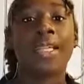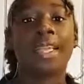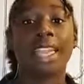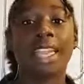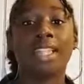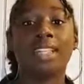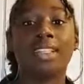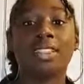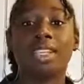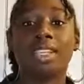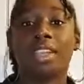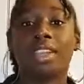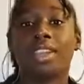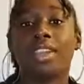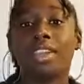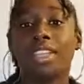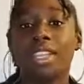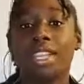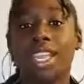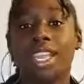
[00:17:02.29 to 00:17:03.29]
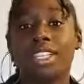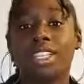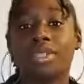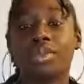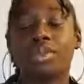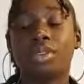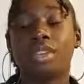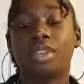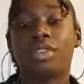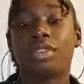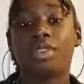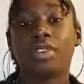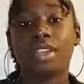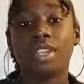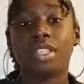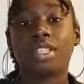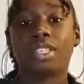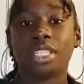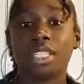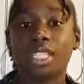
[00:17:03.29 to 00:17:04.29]
Kaylin's Caring Connection, we're going to
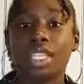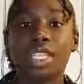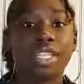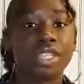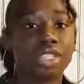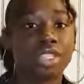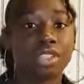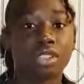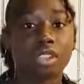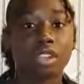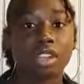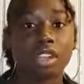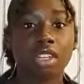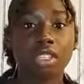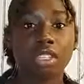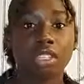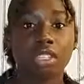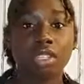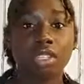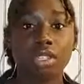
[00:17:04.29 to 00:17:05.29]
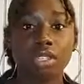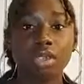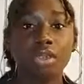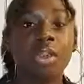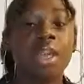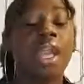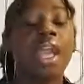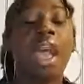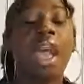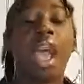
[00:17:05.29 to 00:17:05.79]
finish this year strong too.